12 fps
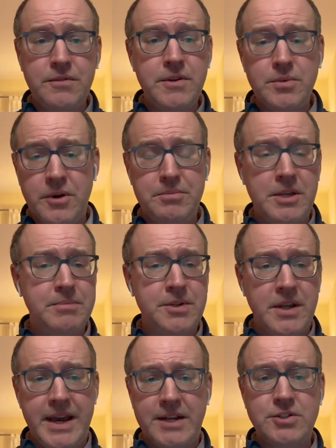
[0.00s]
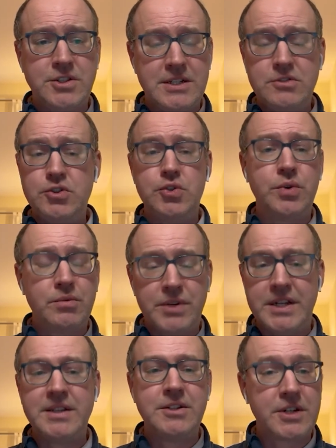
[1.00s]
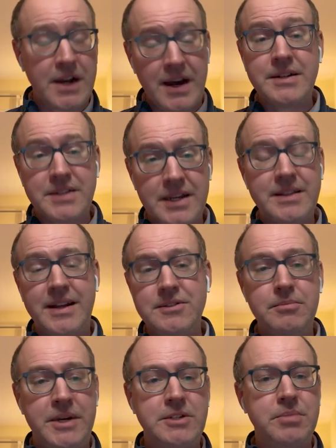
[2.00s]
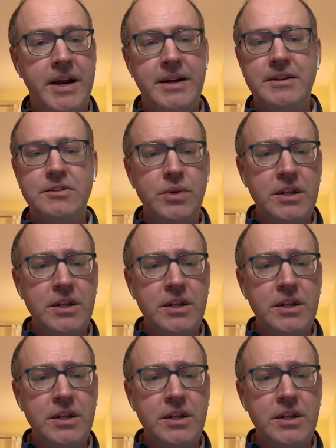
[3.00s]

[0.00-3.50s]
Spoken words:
if you want people to actually enjoy reading your content, that's a best practice.